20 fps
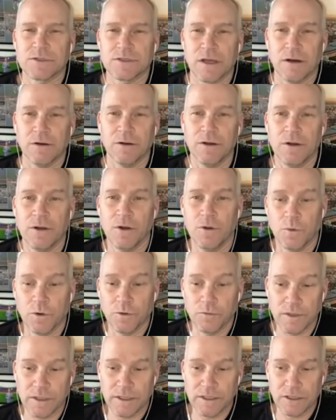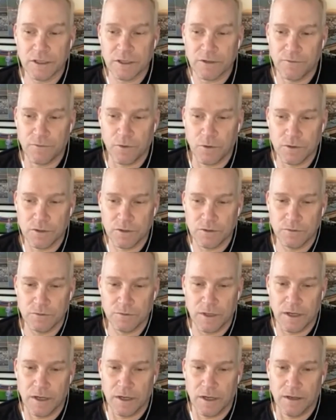So we're really looking forward
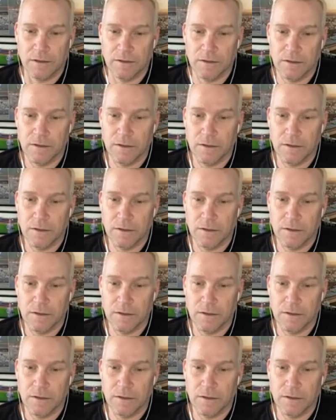to uh,